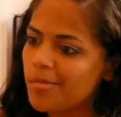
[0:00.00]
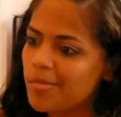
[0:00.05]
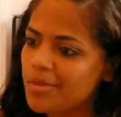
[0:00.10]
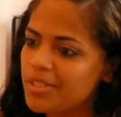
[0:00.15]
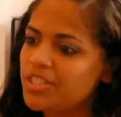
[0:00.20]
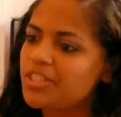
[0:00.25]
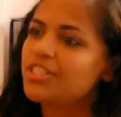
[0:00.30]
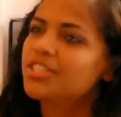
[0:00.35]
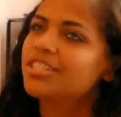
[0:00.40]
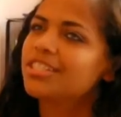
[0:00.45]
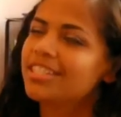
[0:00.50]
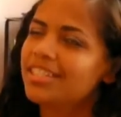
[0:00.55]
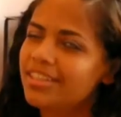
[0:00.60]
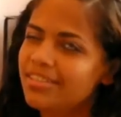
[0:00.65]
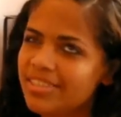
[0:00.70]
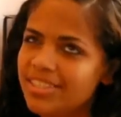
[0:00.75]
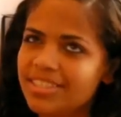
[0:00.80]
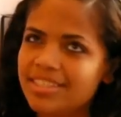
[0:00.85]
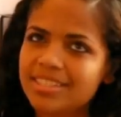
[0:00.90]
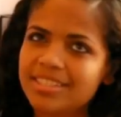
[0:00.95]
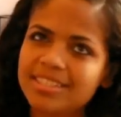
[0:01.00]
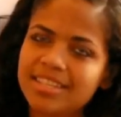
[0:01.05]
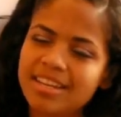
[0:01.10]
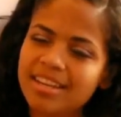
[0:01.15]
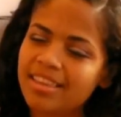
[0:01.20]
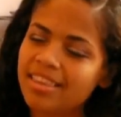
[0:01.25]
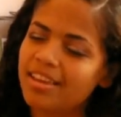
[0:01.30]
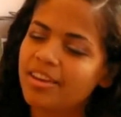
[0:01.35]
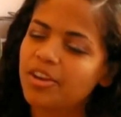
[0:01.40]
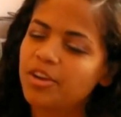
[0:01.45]
But just even just
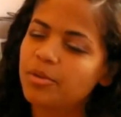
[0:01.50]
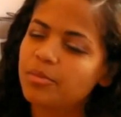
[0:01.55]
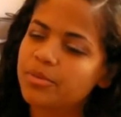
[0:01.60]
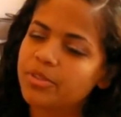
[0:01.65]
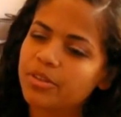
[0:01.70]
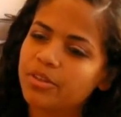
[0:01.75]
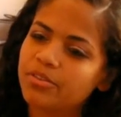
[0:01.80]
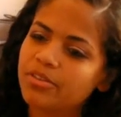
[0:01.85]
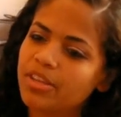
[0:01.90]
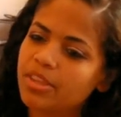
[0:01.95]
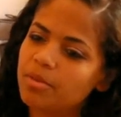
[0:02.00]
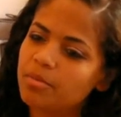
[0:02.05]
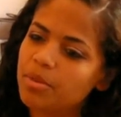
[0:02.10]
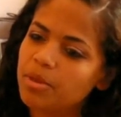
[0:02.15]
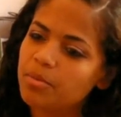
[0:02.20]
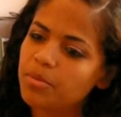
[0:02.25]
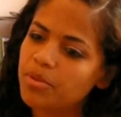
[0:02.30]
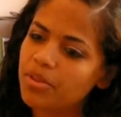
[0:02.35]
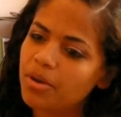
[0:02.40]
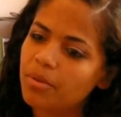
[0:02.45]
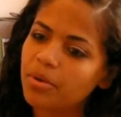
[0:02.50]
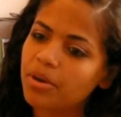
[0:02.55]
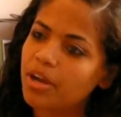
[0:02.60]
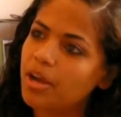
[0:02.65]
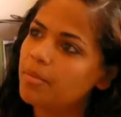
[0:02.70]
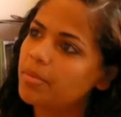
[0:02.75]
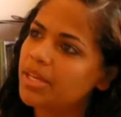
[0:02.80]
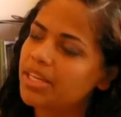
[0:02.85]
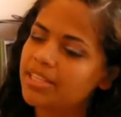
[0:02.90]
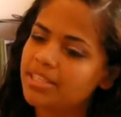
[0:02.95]
sitting there and observing the people that were
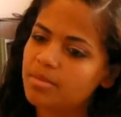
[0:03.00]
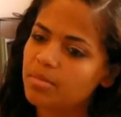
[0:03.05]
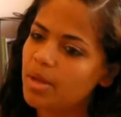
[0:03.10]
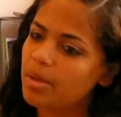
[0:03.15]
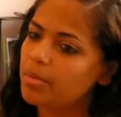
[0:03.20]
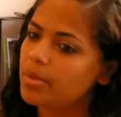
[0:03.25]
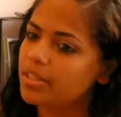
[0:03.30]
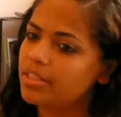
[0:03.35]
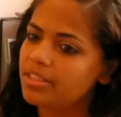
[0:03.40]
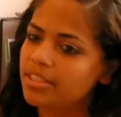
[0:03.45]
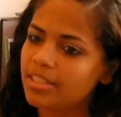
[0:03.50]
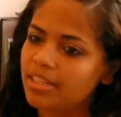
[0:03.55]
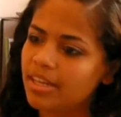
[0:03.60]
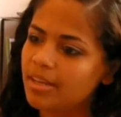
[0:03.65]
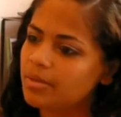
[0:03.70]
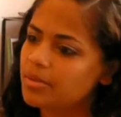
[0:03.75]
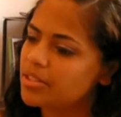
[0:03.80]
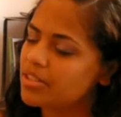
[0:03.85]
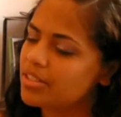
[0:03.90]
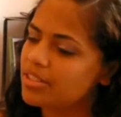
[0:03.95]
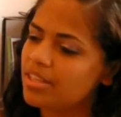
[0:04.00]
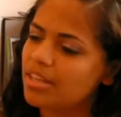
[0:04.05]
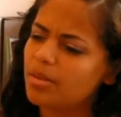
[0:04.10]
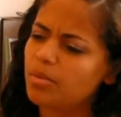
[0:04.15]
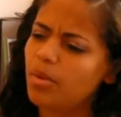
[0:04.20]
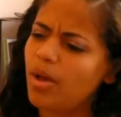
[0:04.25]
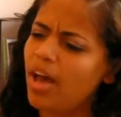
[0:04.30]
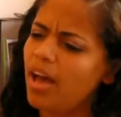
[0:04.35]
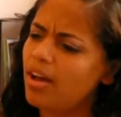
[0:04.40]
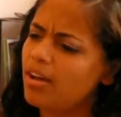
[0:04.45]
coming into my building, I was just
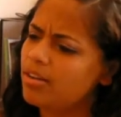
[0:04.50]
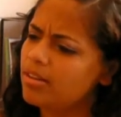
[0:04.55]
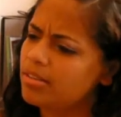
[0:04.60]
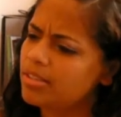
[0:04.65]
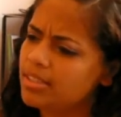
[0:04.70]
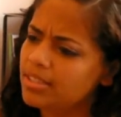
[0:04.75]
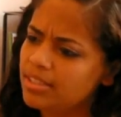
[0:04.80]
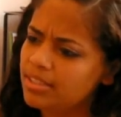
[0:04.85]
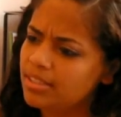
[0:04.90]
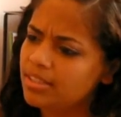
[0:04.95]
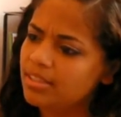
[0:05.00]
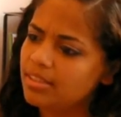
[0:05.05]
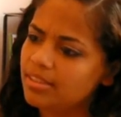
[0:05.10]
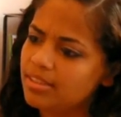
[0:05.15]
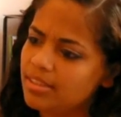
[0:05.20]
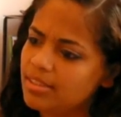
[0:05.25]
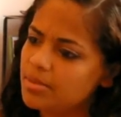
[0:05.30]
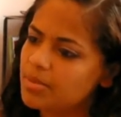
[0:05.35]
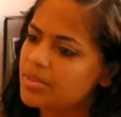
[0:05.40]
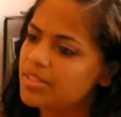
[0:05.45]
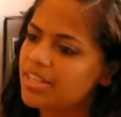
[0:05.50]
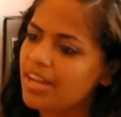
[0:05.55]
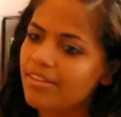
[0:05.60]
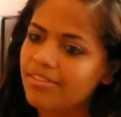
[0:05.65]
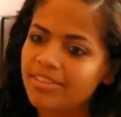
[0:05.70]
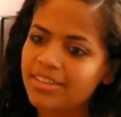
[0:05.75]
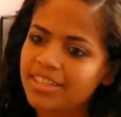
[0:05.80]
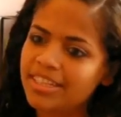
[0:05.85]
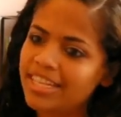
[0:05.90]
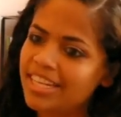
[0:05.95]
like, wow, this was
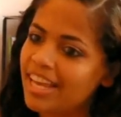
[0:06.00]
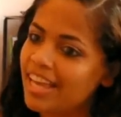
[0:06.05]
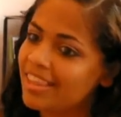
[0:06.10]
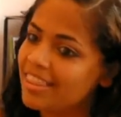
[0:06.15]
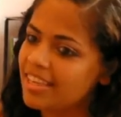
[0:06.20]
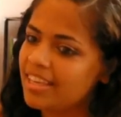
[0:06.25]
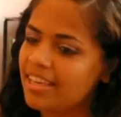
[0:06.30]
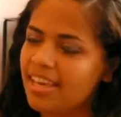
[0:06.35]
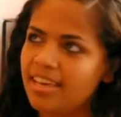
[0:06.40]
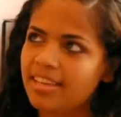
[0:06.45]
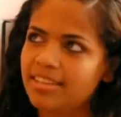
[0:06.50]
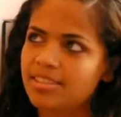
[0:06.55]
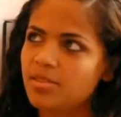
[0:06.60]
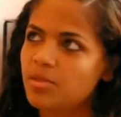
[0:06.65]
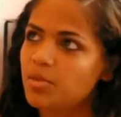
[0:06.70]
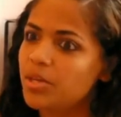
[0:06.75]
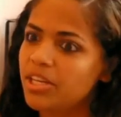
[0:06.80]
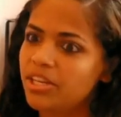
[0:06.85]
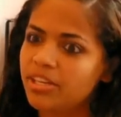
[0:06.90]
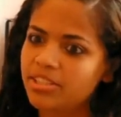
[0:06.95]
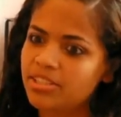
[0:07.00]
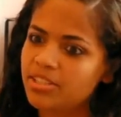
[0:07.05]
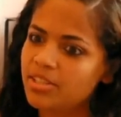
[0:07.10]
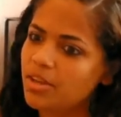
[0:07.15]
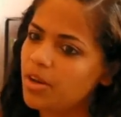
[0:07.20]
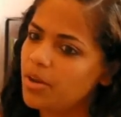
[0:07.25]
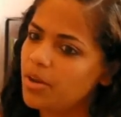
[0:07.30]
definitely not the case 3 years